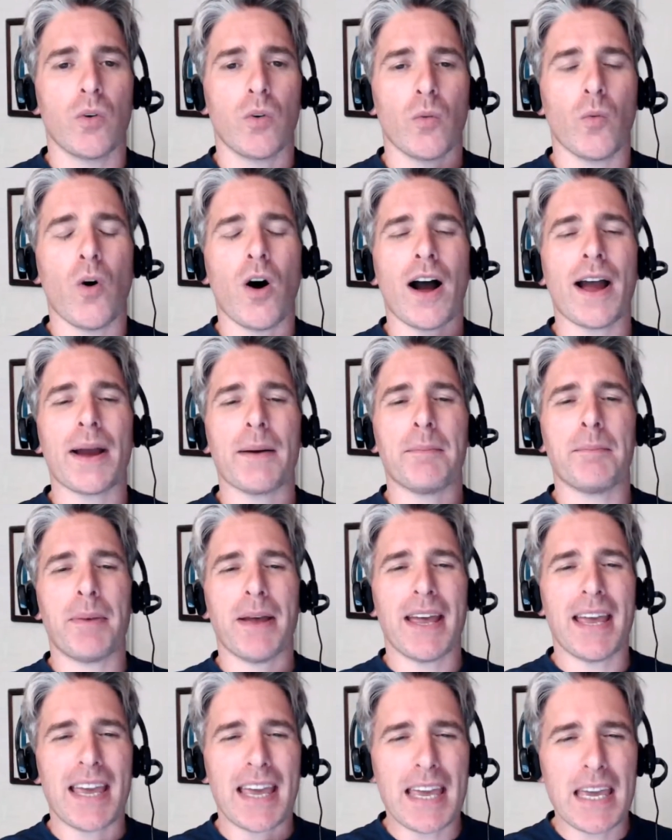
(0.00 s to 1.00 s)
Why are
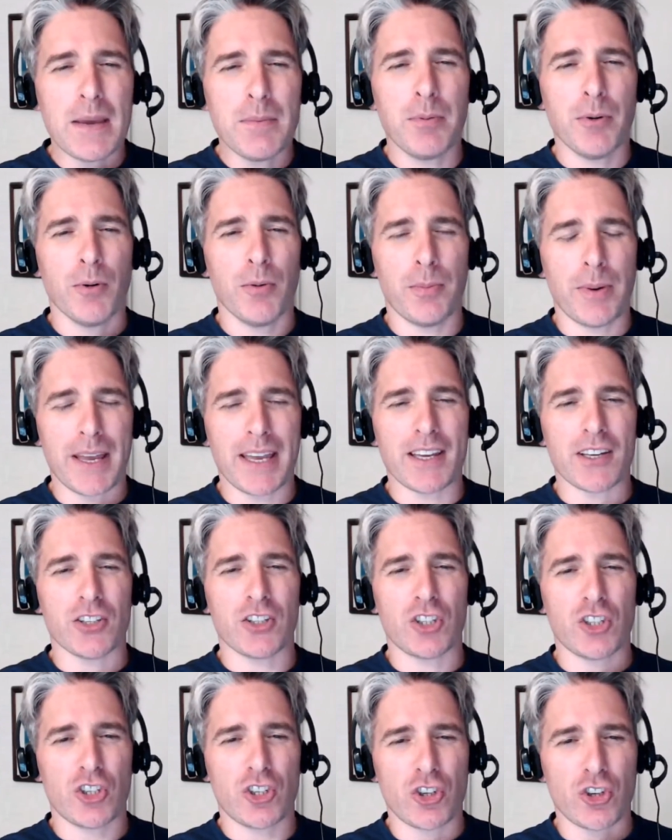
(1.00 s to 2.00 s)
people being
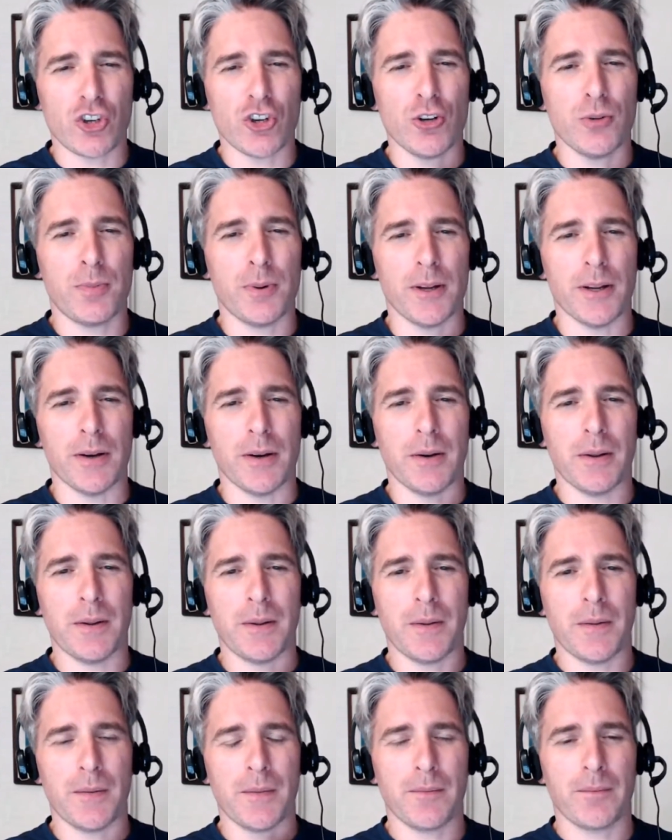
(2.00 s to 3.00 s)
stupid?
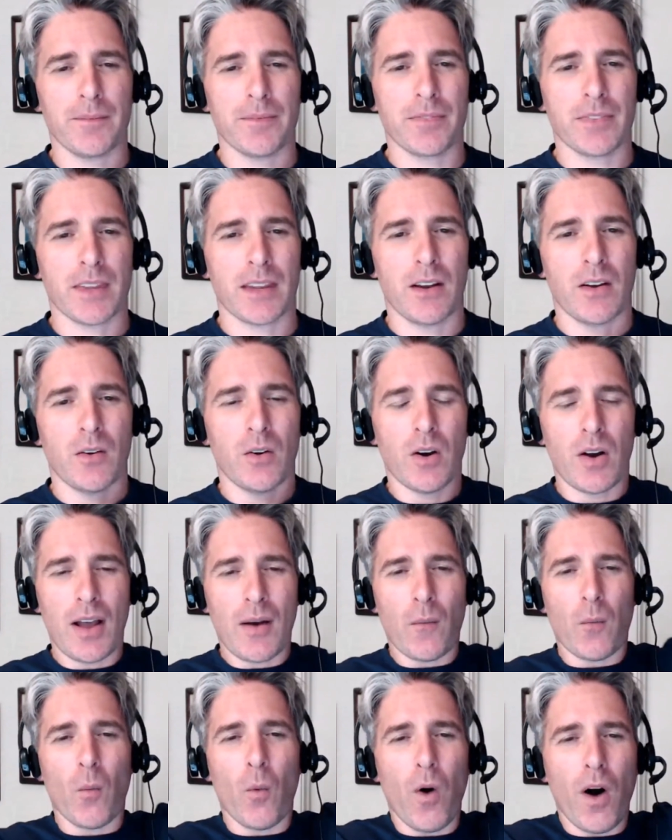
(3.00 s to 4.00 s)

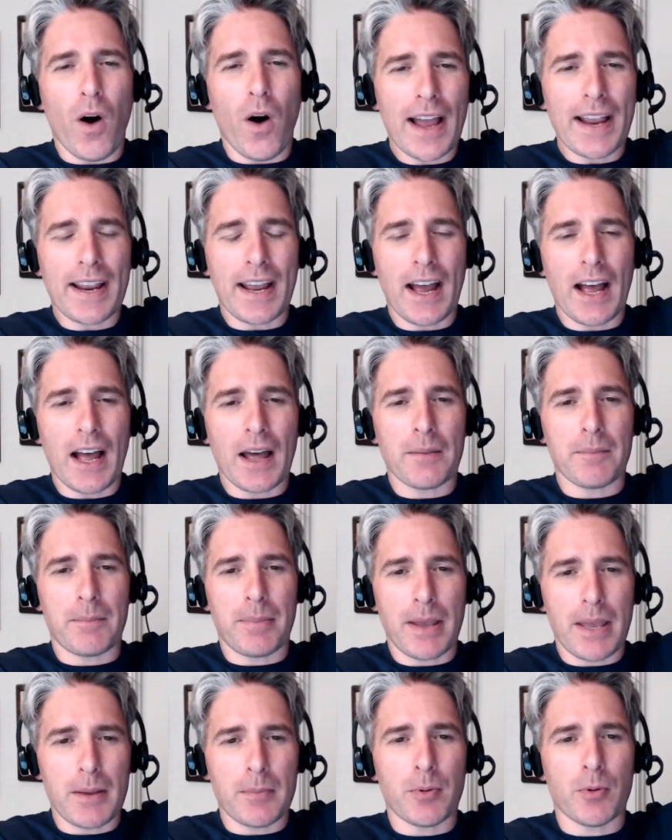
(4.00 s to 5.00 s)
Why
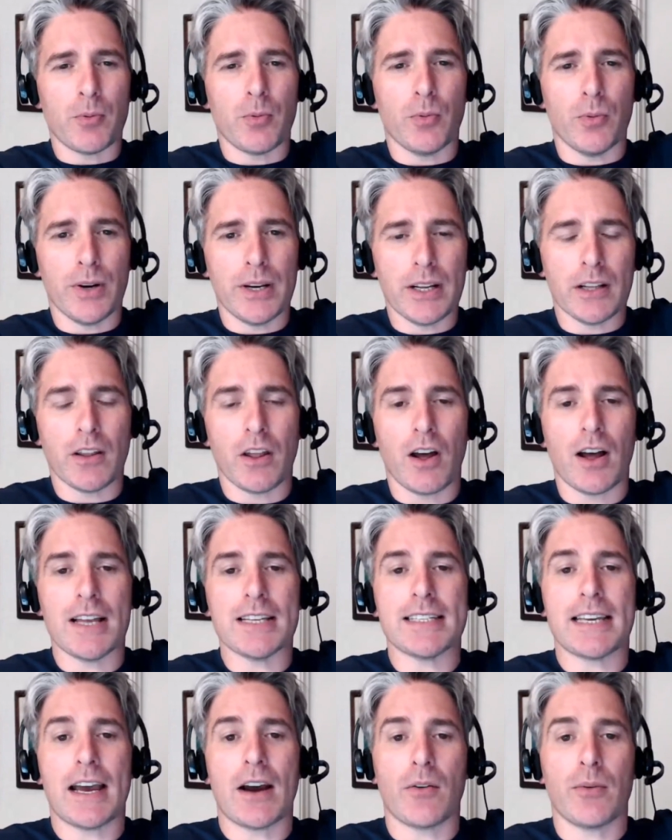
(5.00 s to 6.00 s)
can't people
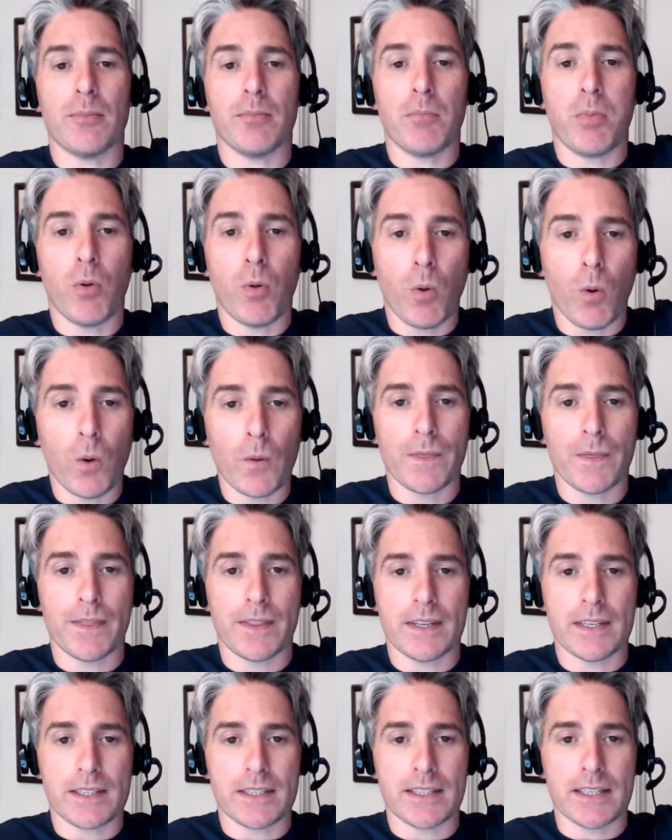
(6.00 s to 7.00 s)
realize how
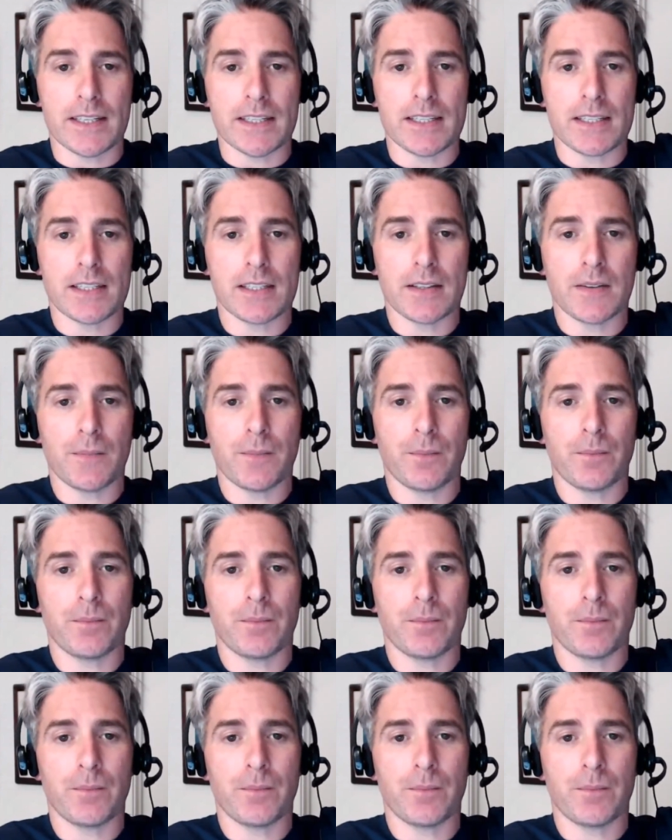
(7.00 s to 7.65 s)
important this is?